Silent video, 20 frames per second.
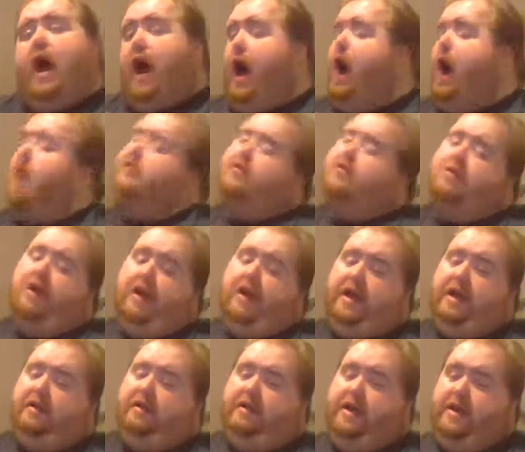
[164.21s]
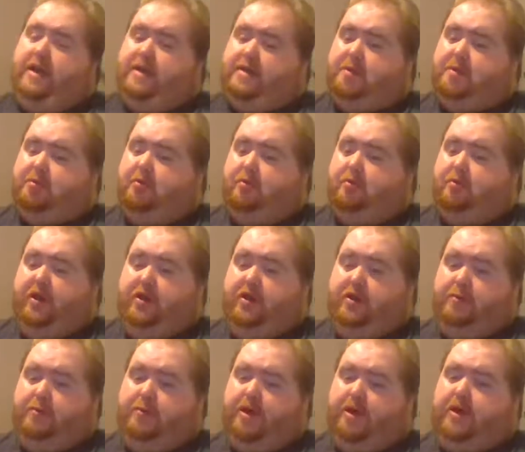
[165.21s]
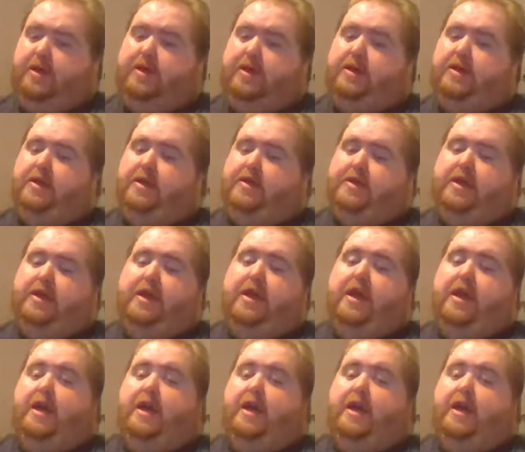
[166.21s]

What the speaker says: I do not count that as a premiere, because